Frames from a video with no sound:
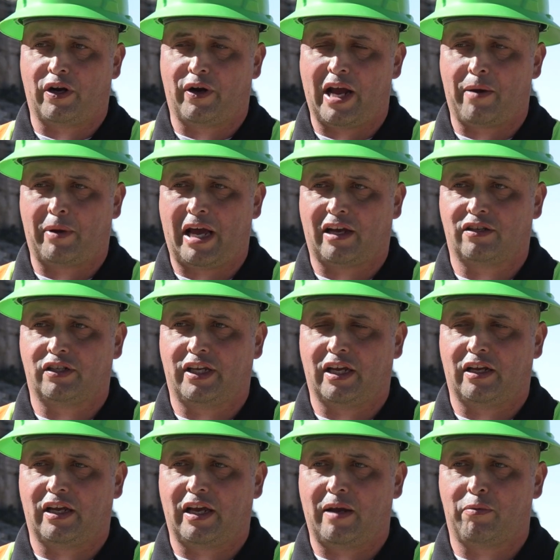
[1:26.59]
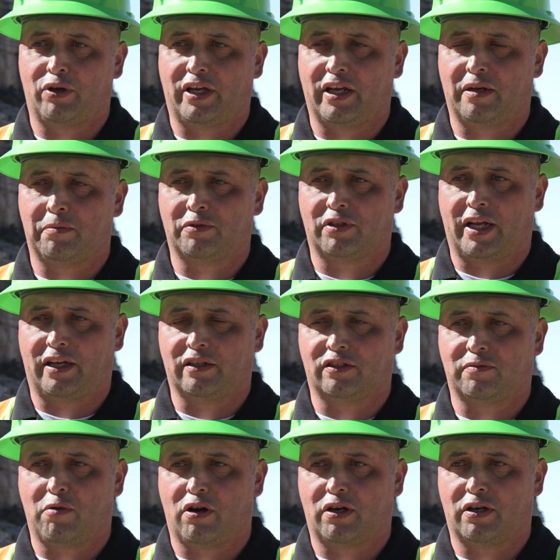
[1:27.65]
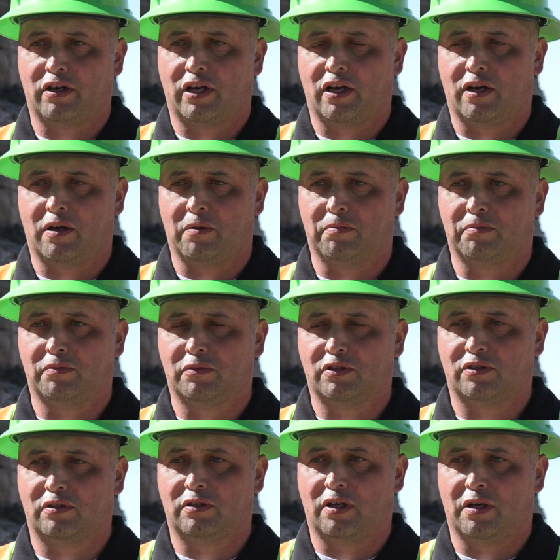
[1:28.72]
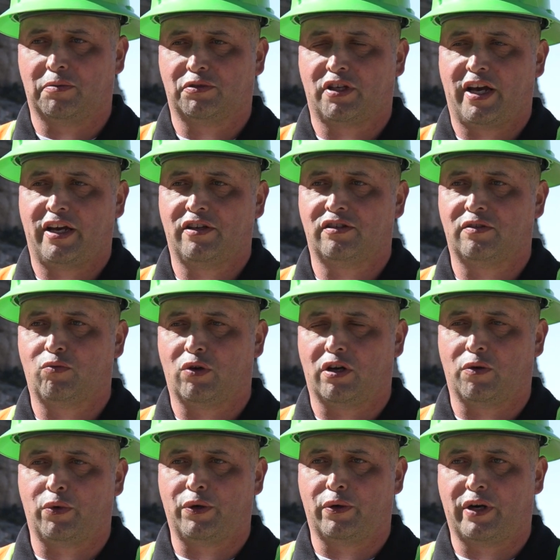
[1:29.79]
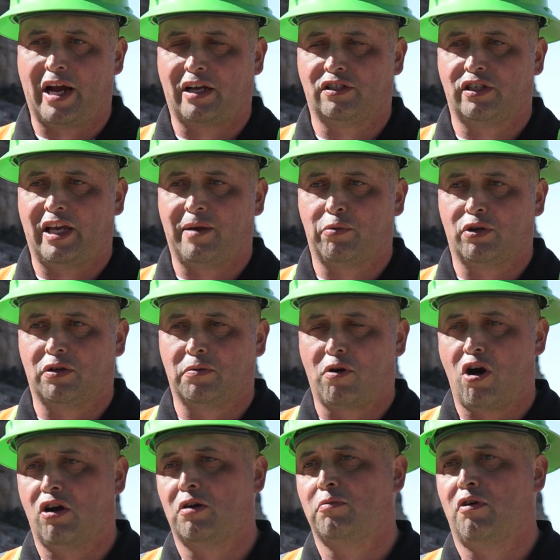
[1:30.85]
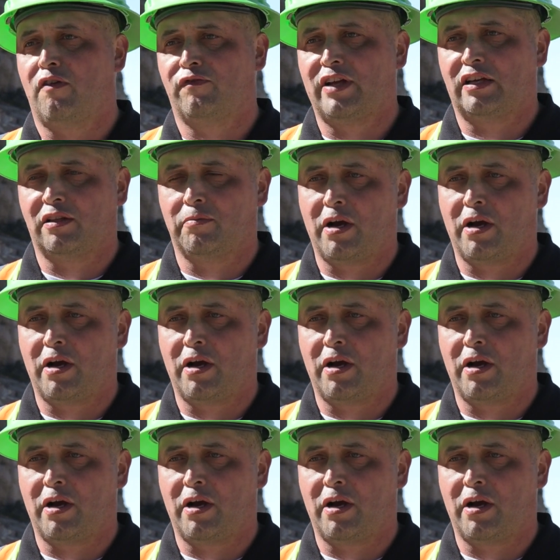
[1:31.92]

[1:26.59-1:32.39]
were actually get, able to get them like in smaller um, uh, size, where we were actually able to haul them off down the